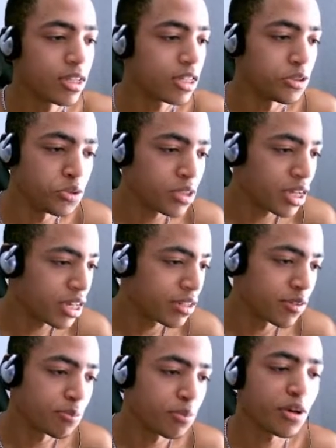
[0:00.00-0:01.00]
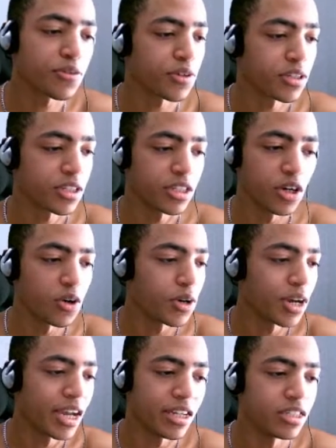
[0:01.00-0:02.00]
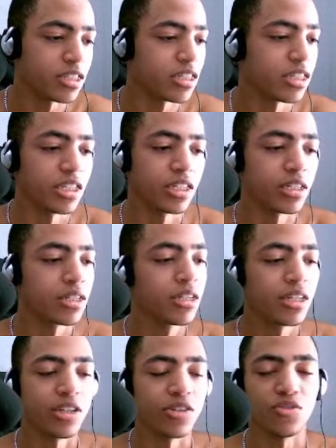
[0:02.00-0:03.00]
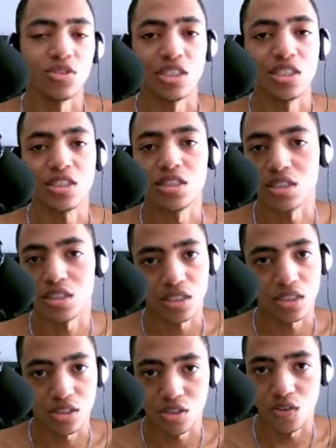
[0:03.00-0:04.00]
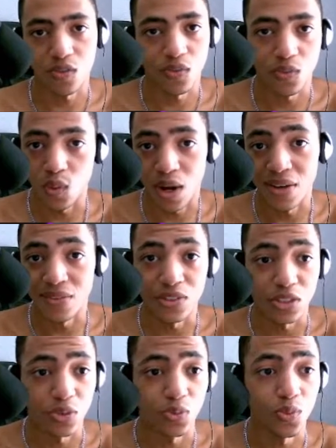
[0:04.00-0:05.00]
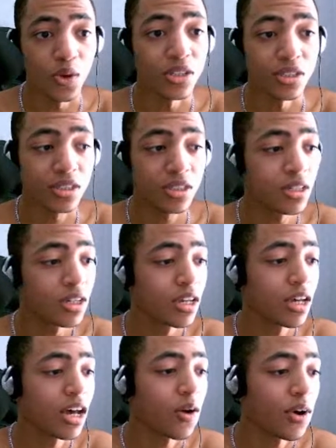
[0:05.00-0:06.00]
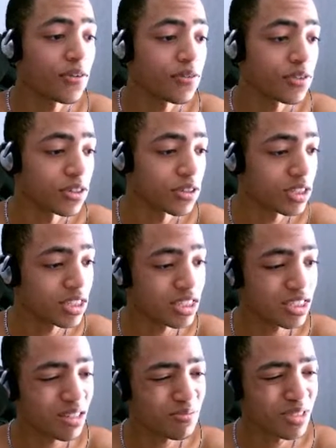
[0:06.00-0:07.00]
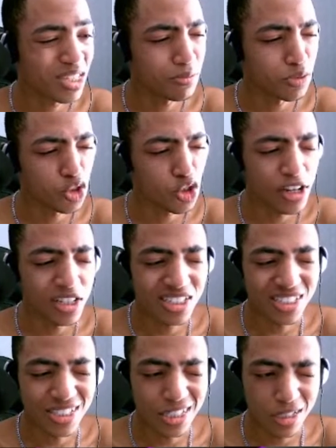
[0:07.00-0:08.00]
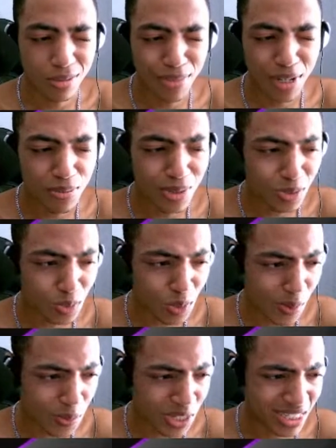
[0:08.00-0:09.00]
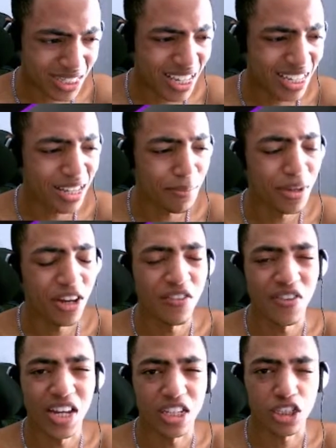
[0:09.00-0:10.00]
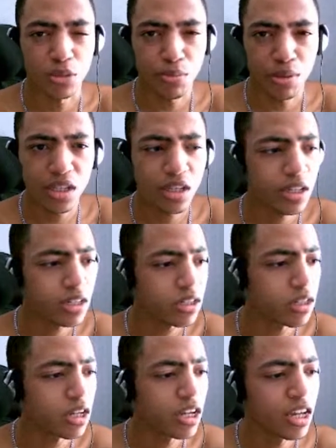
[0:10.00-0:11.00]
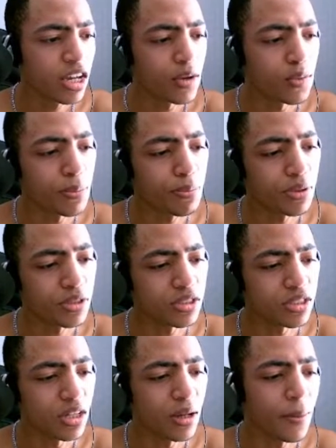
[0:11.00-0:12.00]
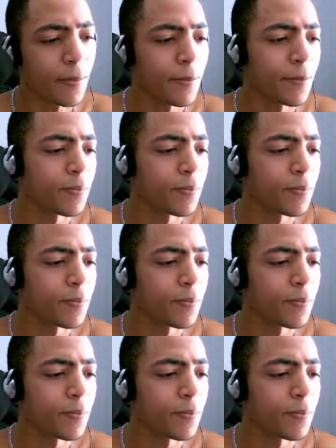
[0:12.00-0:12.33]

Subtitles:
you can perfectly go AD and resistances of whatever you want. However, this is something I'm trying as an experiment where we take a bit of HP here and we put some